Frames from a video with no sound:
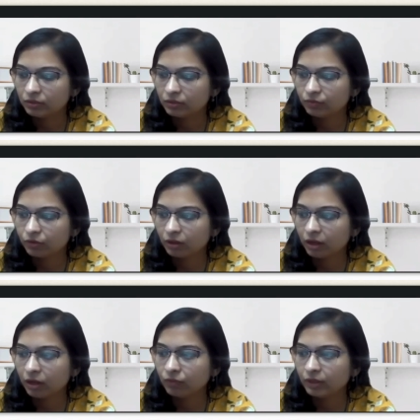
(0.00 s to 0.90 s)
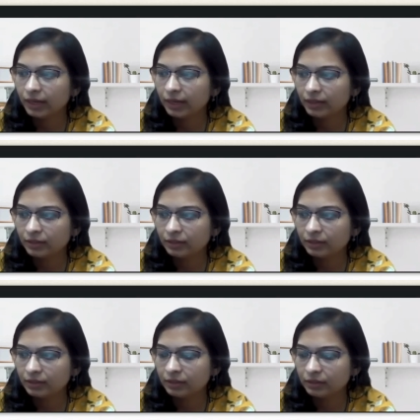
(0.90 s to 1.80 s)
for now as
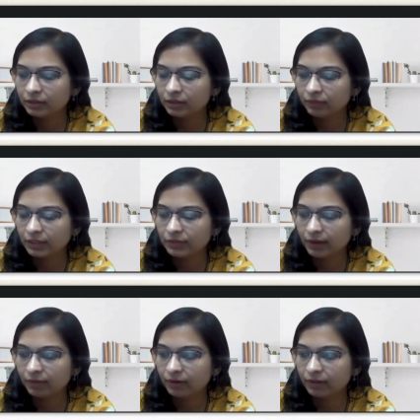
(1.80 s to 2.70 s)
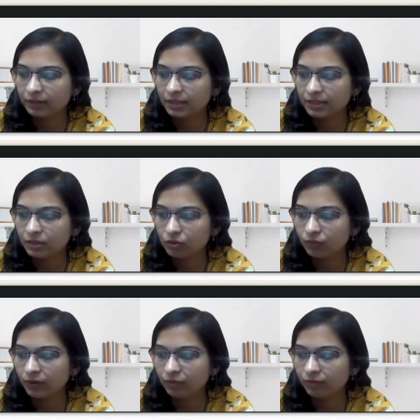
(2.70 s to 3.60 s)
we have learned this new
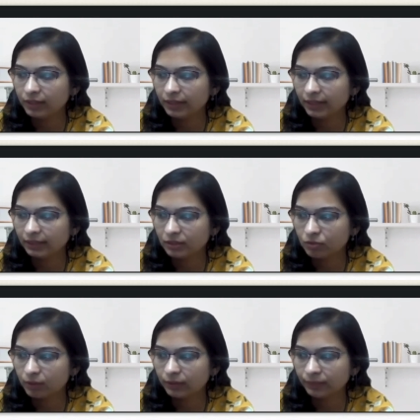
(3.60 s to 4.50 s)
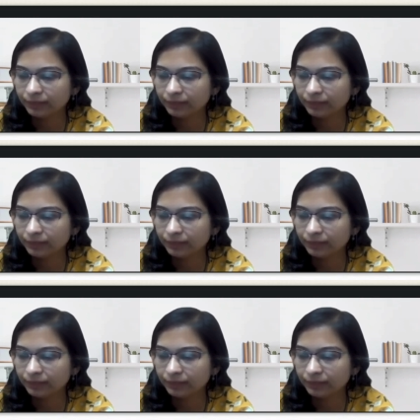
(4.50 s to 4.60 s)
way, we will take this one.